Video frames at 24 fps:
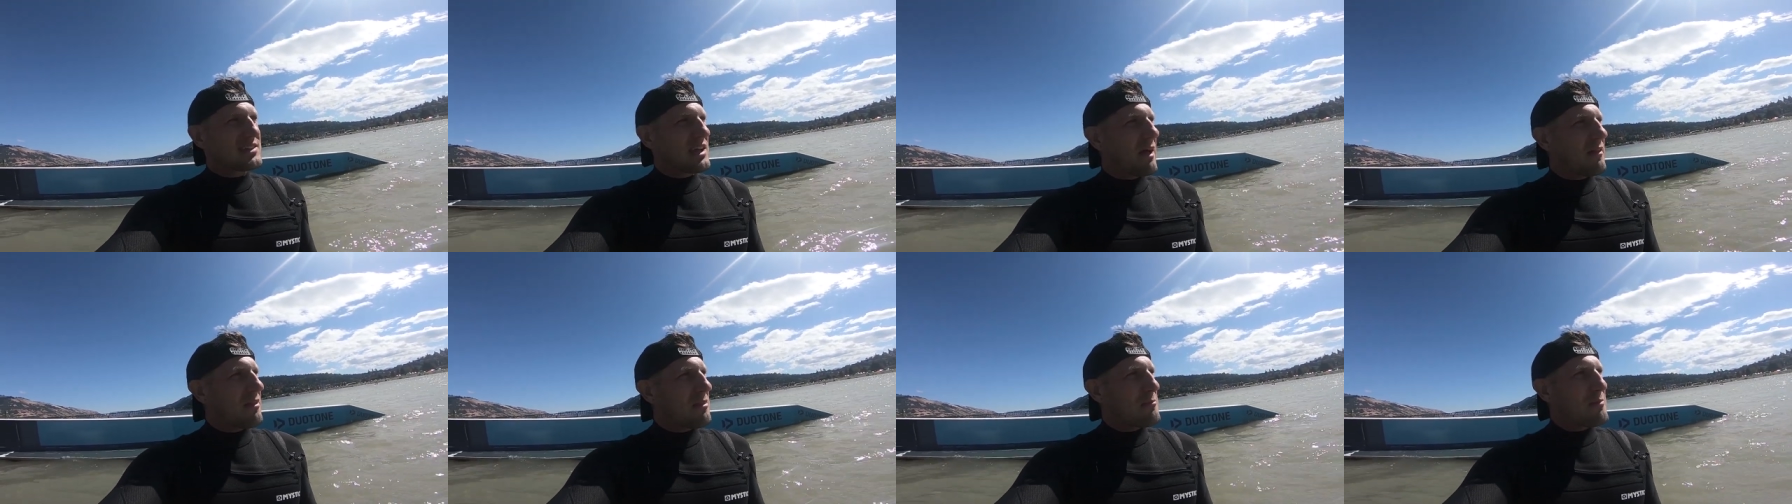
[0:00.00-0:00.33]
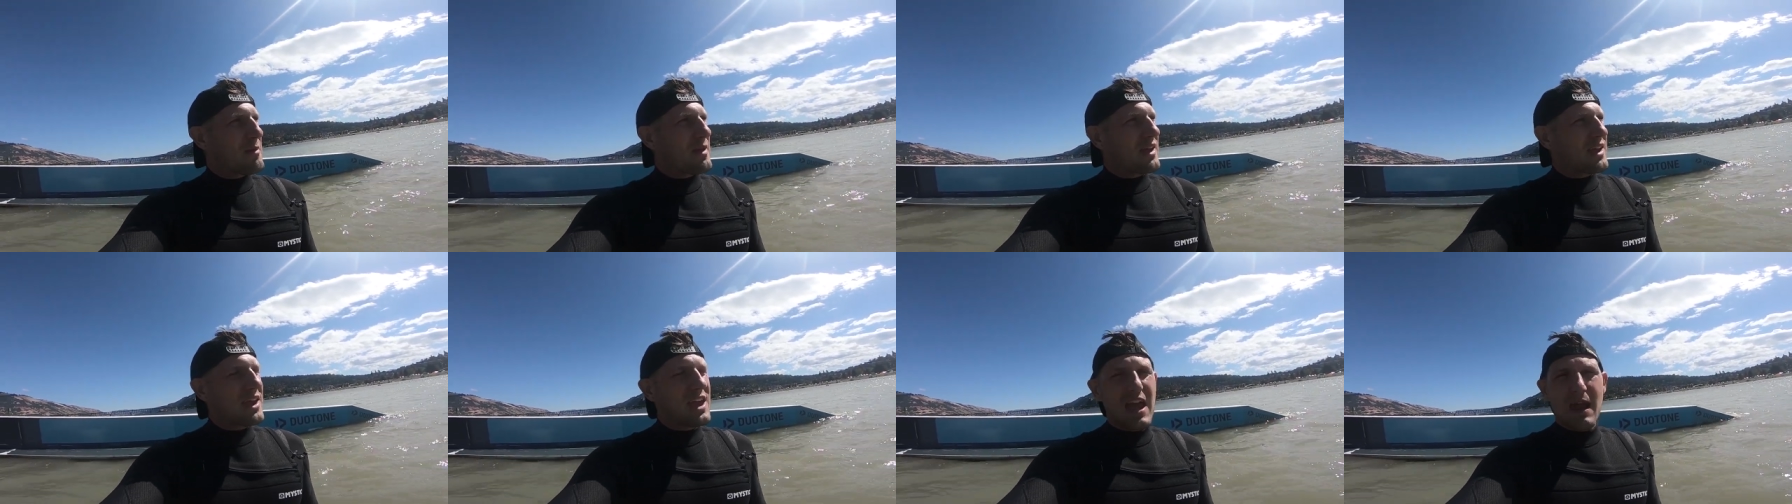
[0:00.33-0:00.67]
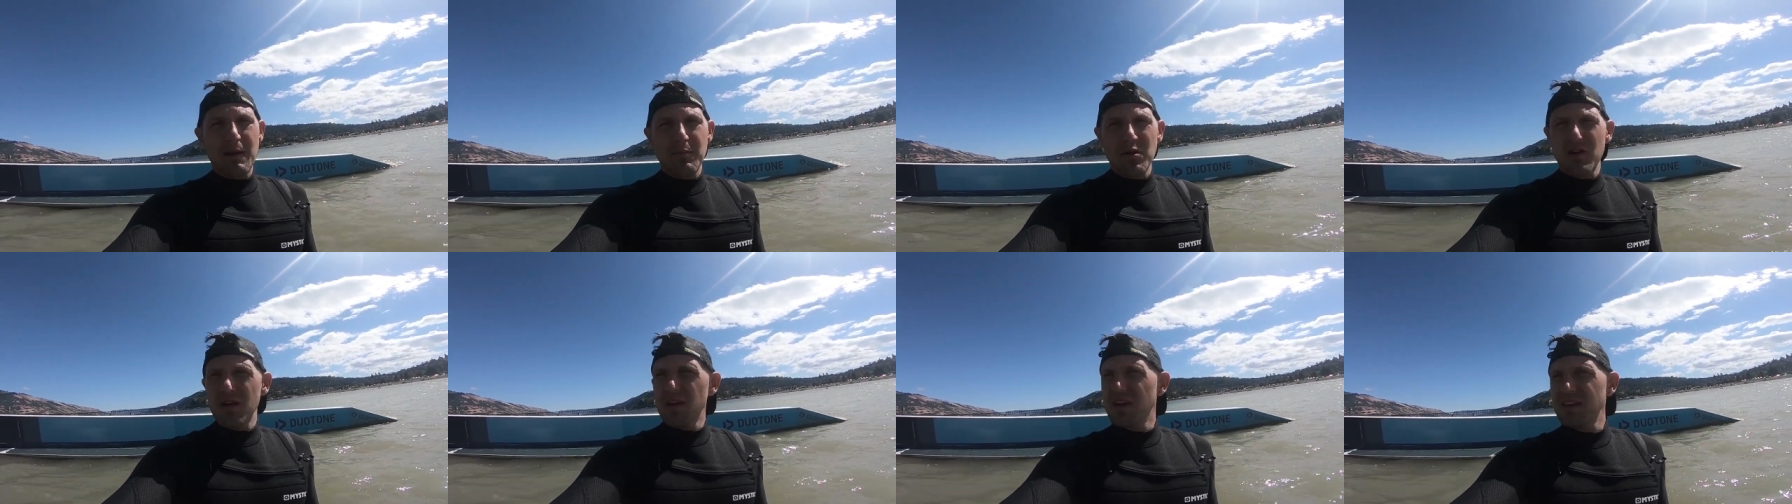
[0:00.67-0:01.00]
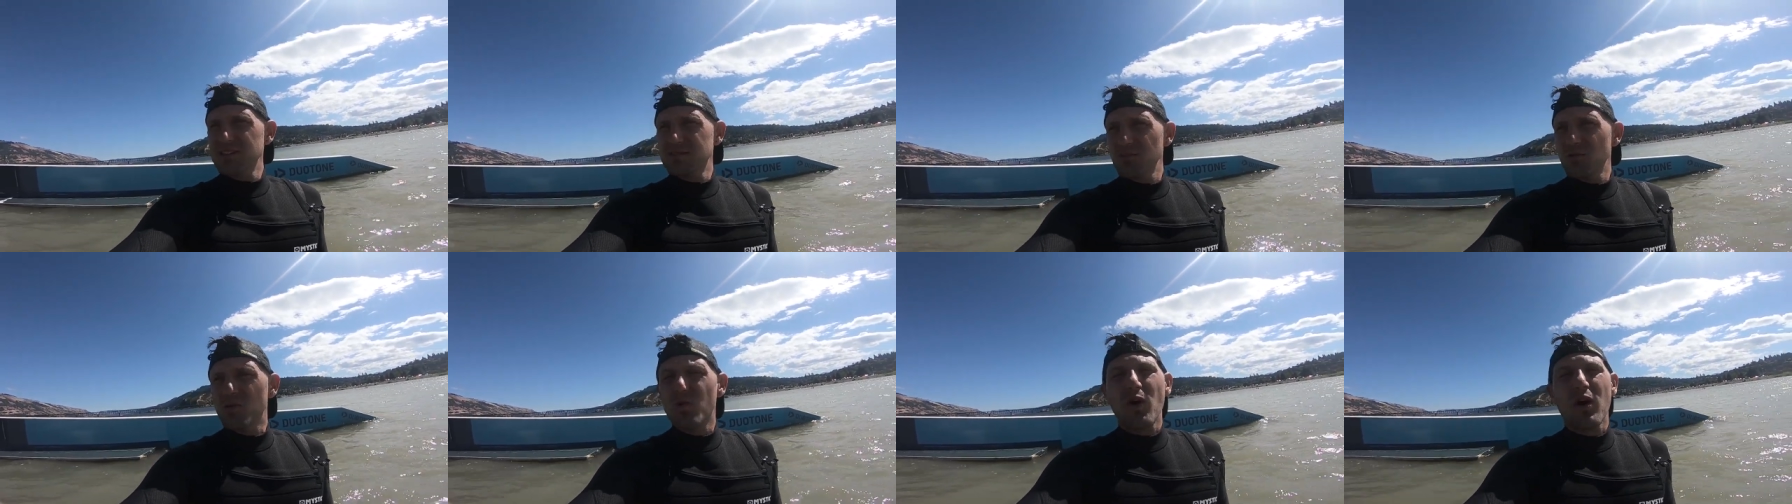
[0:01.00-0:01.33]
out the big camera and
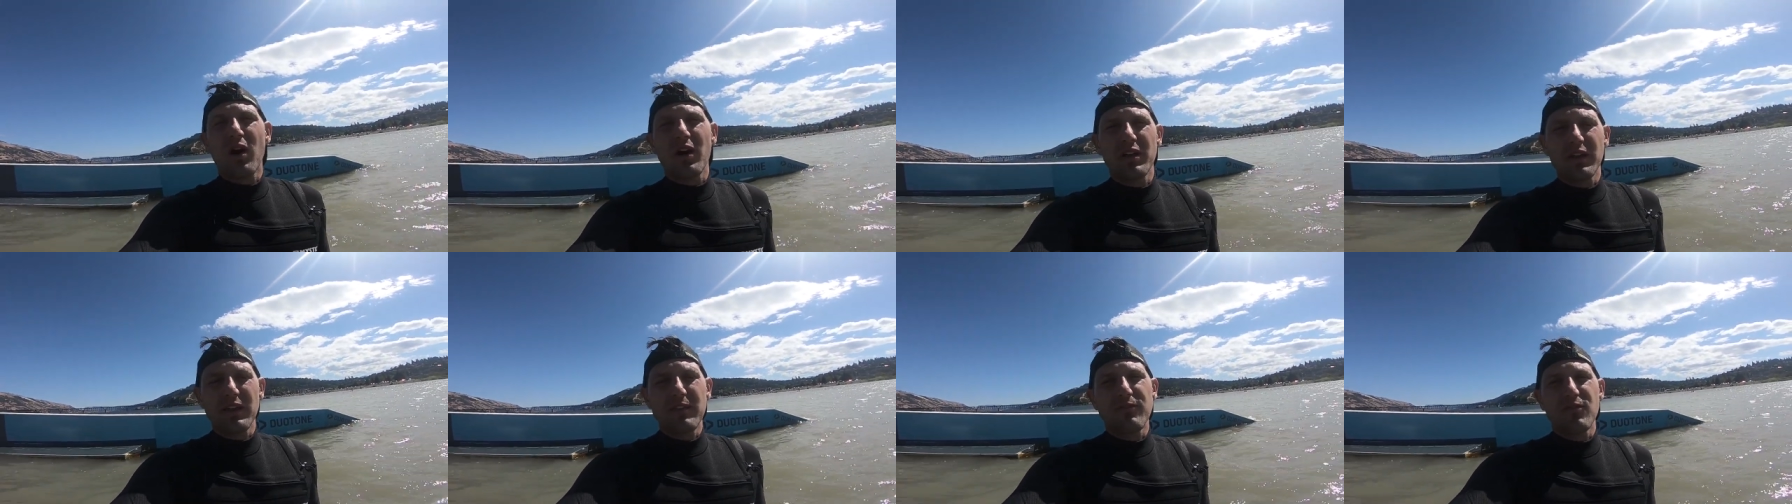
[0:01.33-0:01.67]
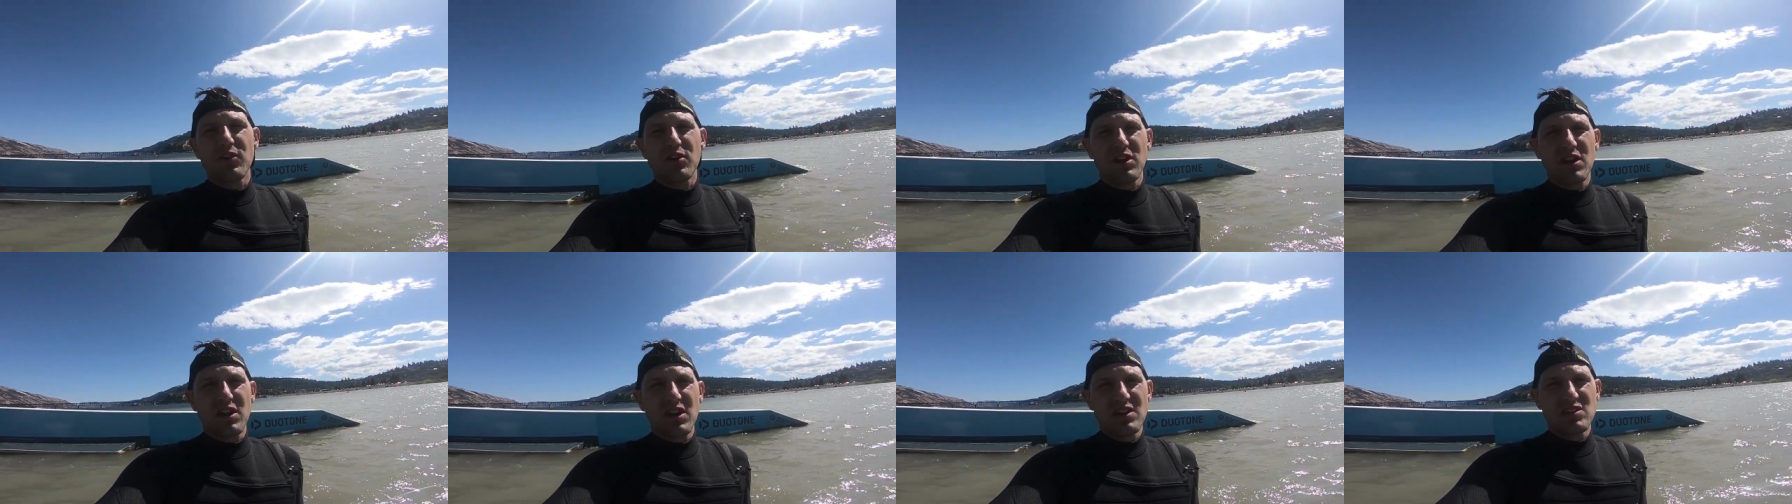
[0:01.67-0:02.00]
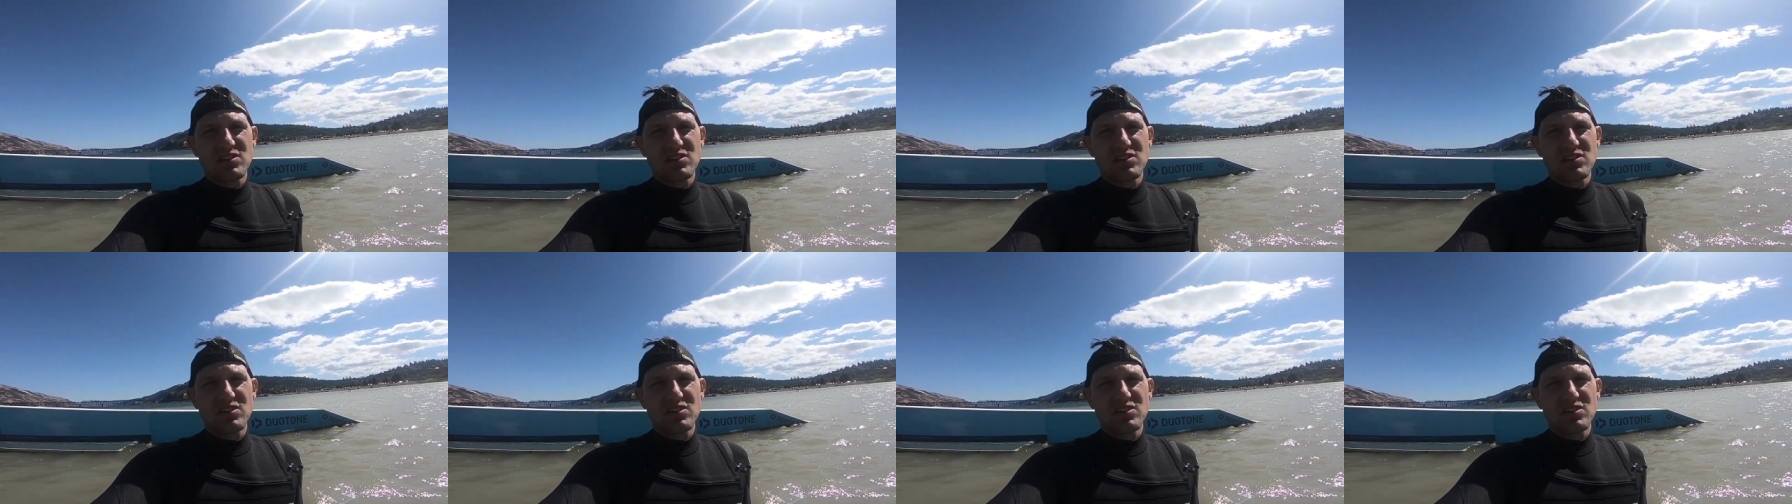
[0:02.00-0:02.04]
get some quality footage